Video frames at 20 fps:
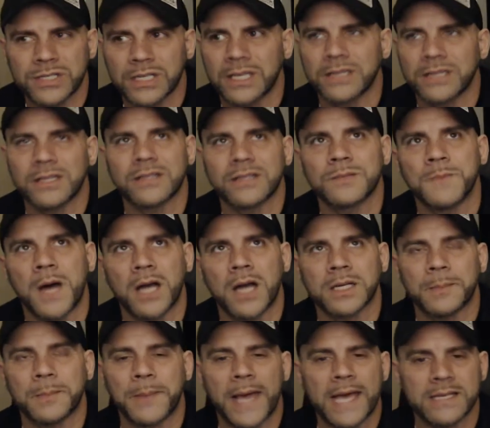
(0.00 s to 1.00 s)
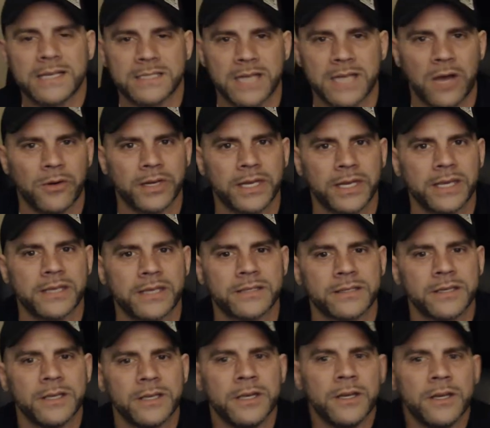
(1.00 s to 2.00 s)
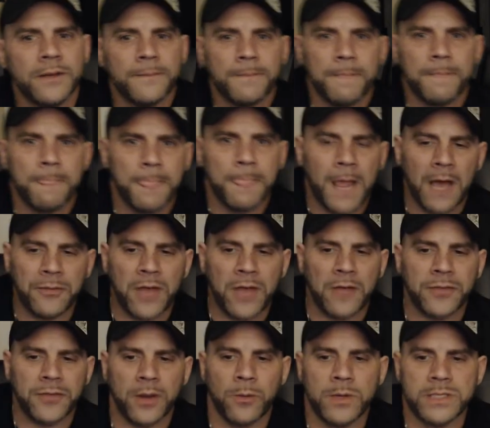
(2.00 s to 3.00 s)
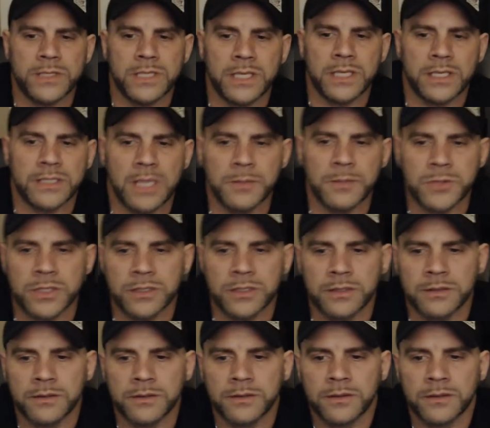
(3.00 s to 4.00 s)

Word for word: to get the smog to pass nowadays. I thought there was an exemption.